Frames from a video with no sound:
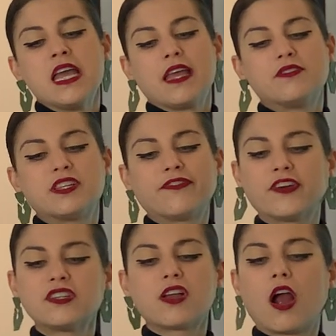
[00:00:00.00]
He was the
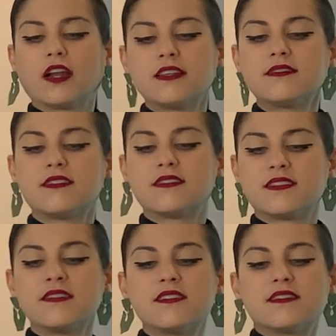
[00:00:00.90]
first artist to
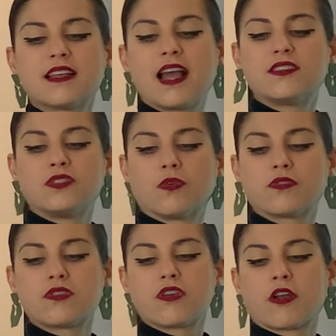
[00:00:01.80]
synthesize
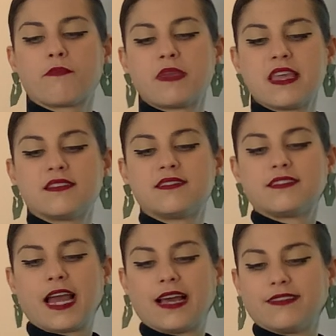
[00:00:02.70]
Northern European
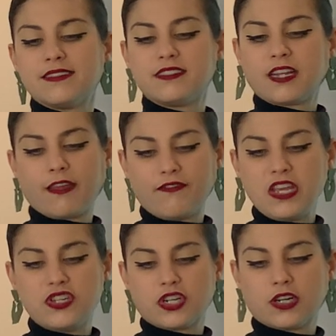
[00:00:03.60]
stylistic
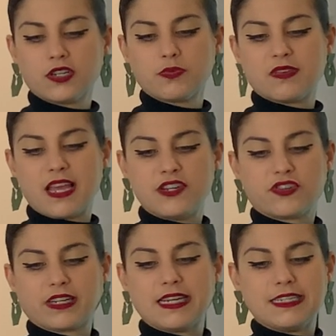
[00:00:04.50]
features with
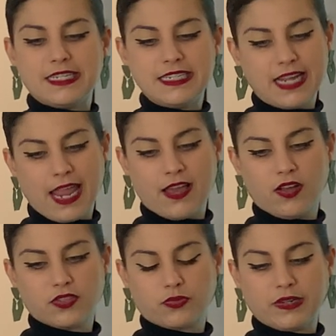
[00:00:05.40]
intricate
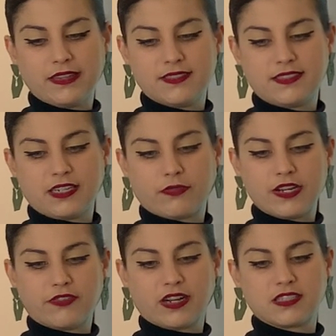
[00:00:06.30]
details, realistic
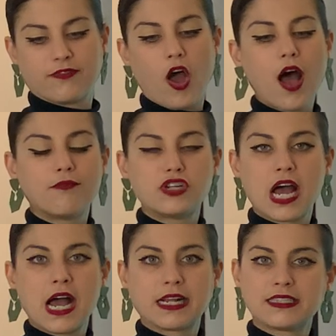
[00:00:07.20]
renderings of
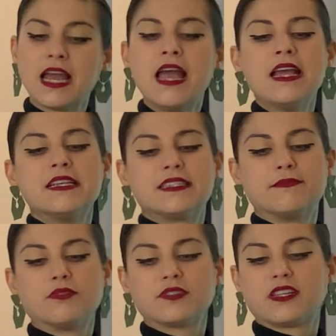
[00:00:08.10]
objects,
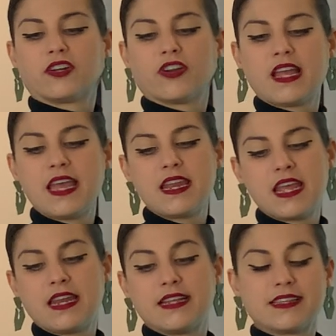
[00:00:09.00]
symbols that are
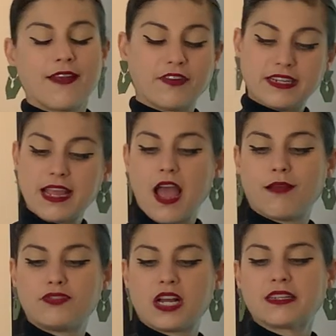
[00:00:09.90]
hidden as everyday
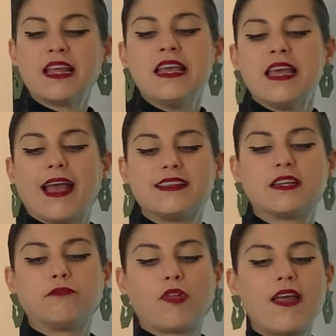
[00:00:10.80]
object, and to
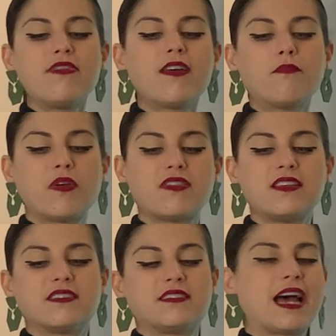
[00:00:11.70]
blend them with
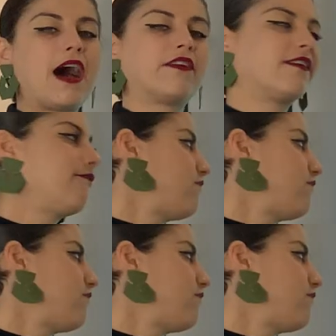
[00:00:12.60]
these Italian